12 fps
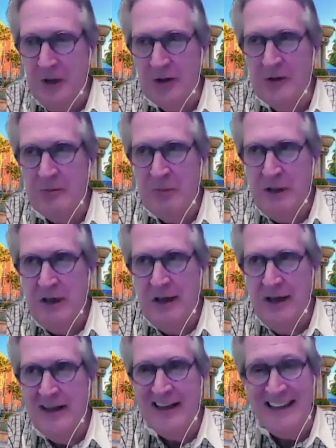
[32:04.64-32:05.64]
"No, it's
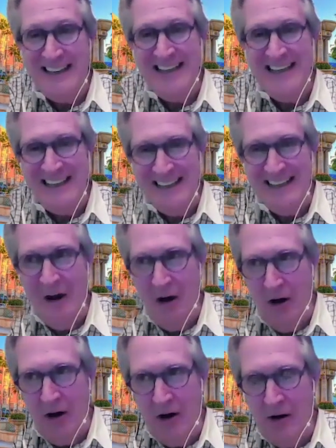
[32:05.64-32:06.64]

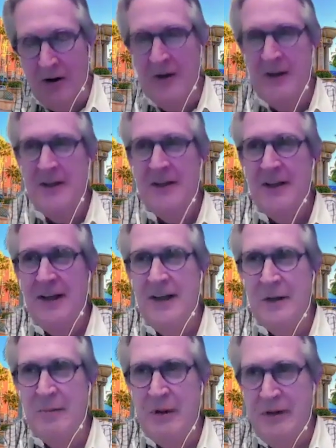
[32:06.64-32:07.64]
P-A-E-E-R," and
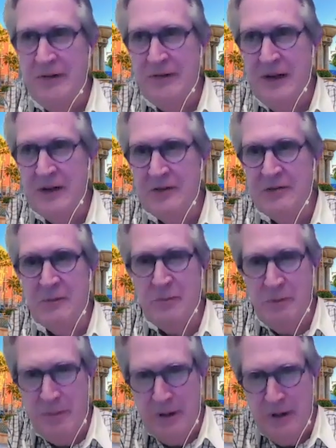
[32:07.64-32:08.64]
the mm-hmm. P stands for
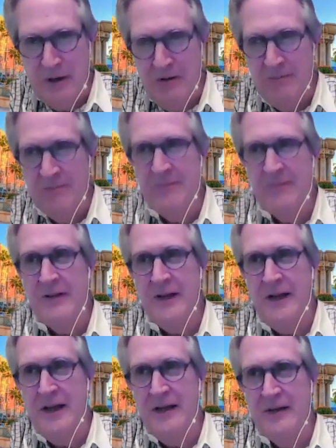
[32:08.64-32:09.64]
prepare. The
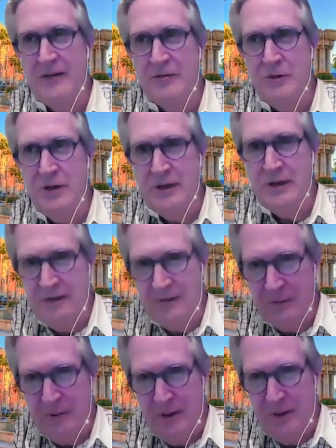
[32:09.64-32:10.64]
A is to
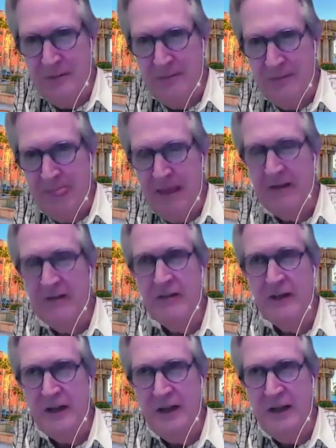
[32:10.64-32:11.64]
anticipate. The
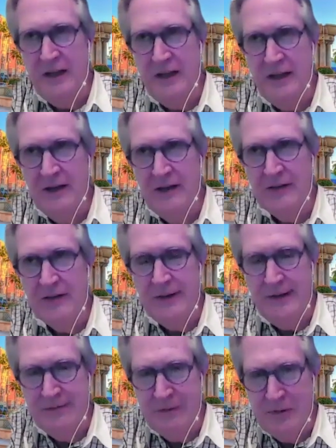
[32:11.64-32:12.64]
E is
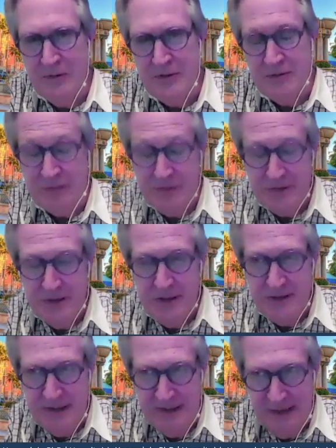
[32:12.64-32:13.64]
the first. First E
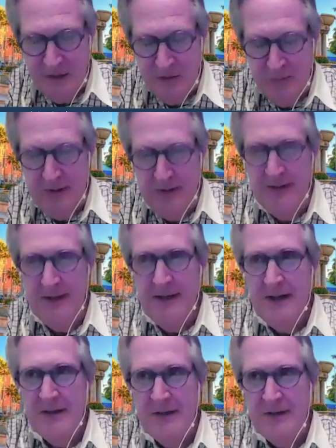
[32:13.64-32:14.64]
is engagement.
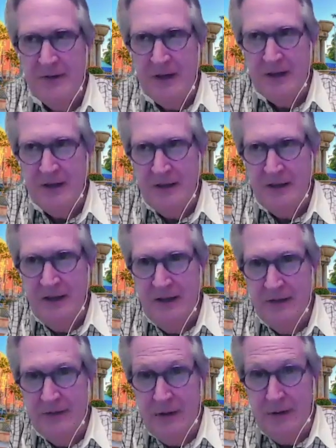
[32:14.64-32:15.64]
The second E
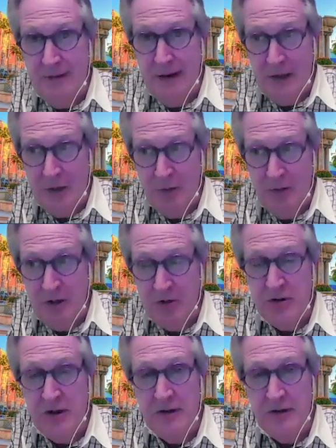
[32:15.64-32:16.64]
is
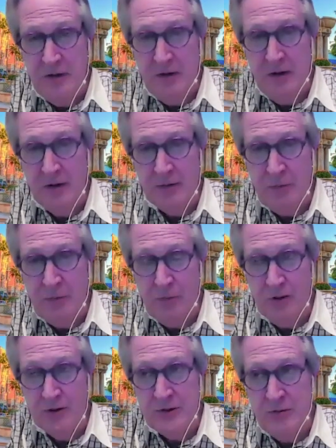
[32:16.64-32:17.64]
evaluation, and the R is
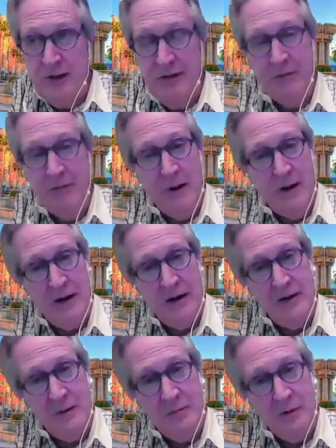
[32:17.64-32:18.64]
reward. So we have a model
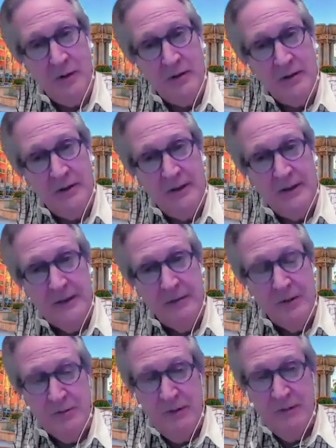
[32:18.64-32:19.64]
in the book,
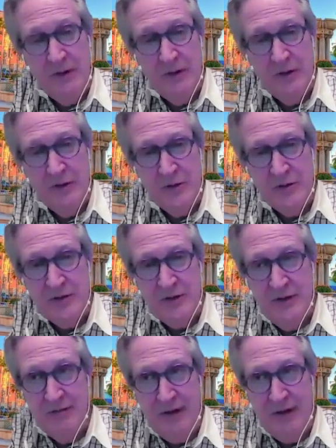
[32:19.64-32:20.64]
which we've introduced
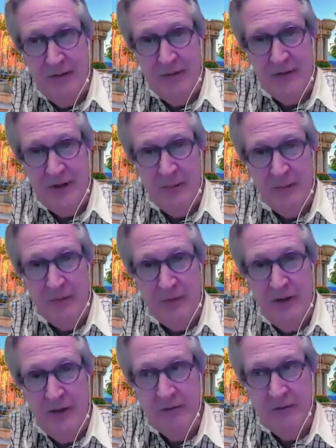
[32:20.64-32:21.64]
uh, five steps,
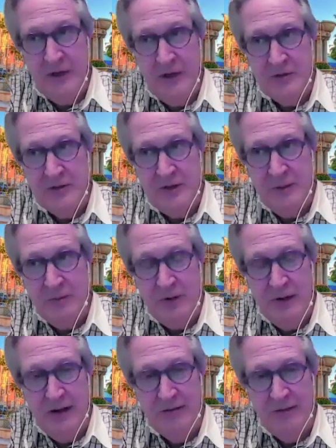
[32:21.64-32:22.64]
and for each of them we
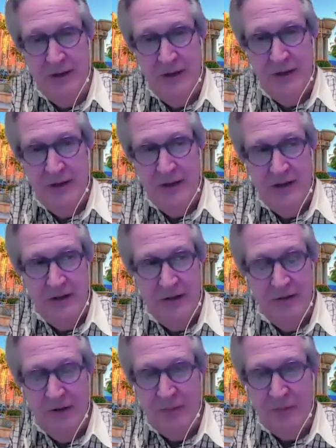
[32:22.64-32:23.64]
have uh,
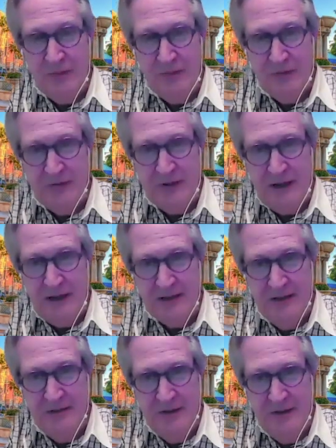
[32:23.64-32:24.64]
very specific
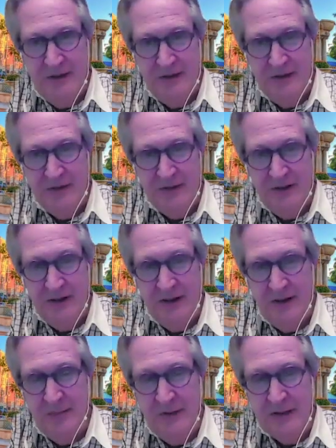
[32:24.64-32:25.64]
activities,
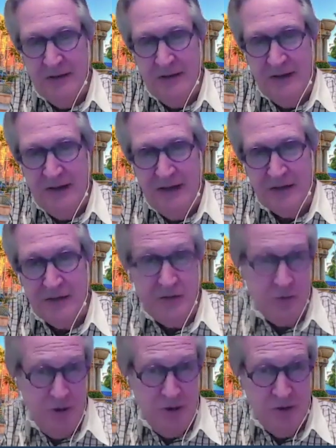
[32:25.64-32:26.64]
uh, Megan, that answer the
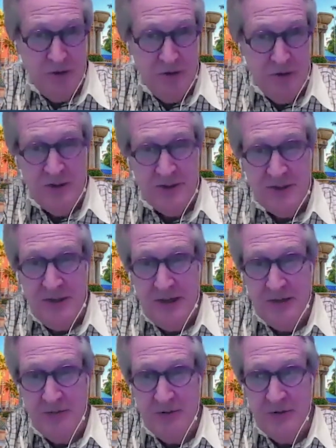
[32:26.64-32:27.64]
question you just
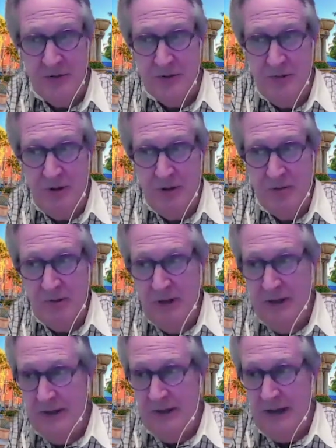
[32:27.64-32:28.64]
asked, which is well,
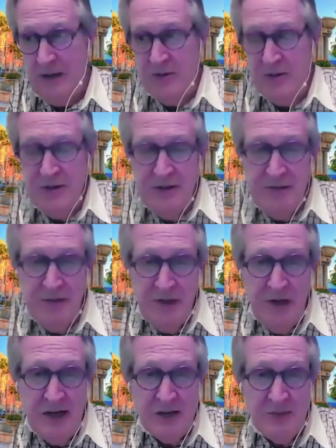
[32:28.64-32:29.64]
how's it different
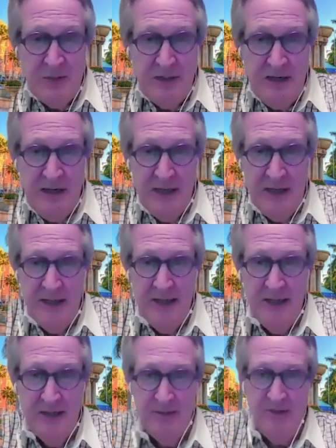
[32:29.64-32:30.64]
in hospitality
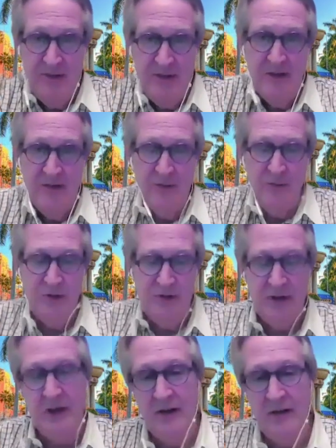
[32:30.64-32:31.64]
and things that we
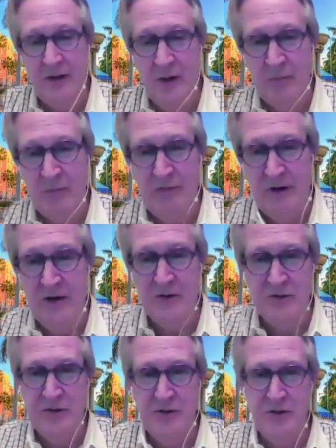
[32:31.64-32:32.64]
think healthcare providers
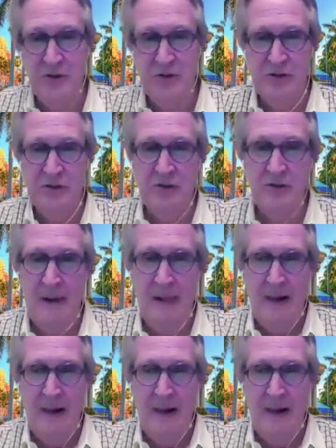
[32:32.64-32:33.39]
could do to